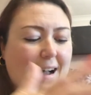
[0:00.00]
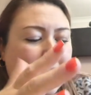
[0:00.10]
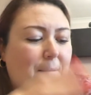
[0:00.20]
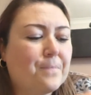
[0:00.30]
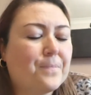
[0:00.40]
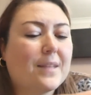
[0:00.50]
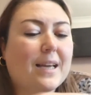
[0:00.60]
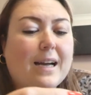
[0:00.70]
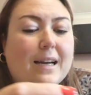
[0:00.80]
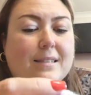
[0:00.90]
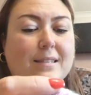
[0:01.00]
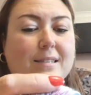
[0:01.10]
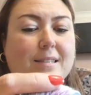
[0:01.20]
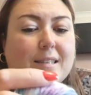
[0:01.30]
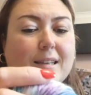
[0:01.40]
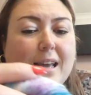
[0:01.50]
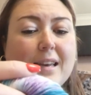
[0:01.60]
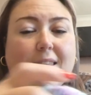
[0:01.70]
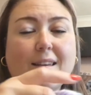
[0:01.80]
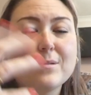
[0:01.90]
um, and
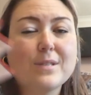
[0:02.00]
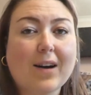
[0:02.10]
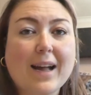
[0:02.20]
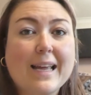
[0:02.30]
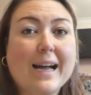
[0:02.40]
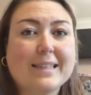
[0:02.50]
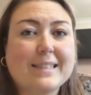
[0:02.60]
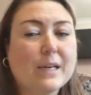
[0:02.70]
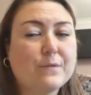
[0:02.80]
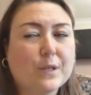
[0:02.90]
anything else that I had left